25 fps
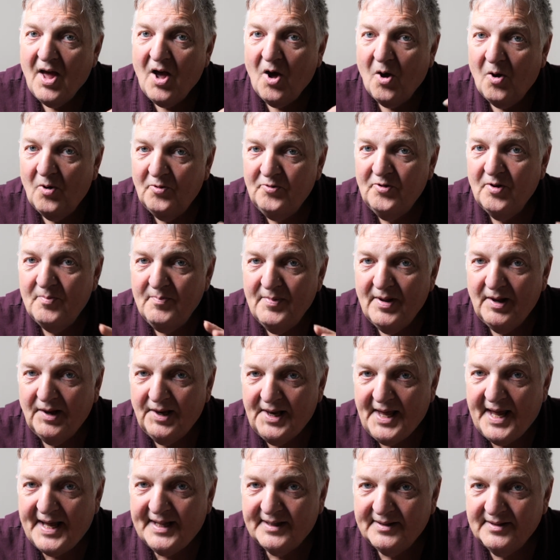A 100 mm
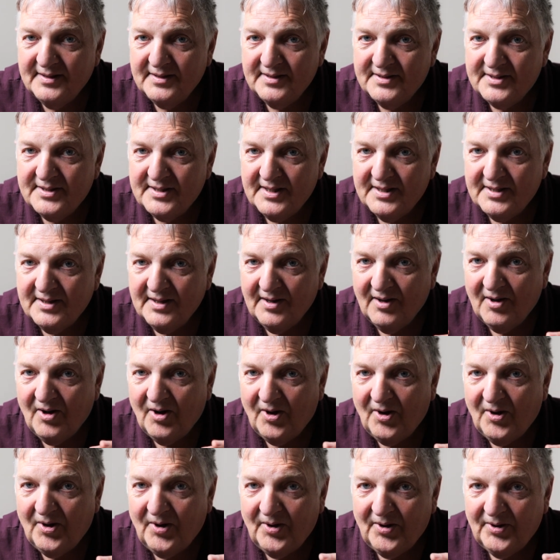lens
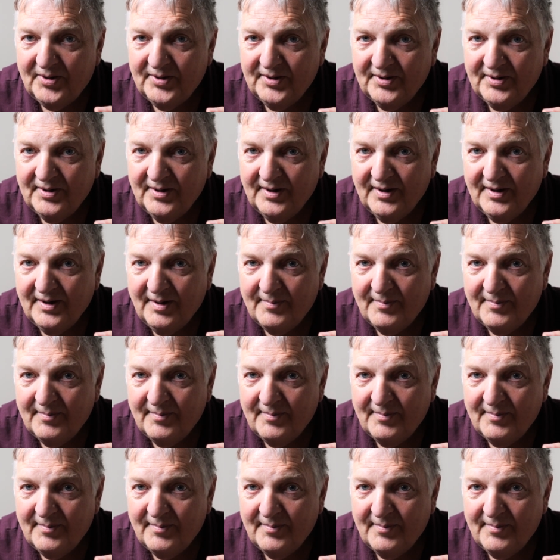on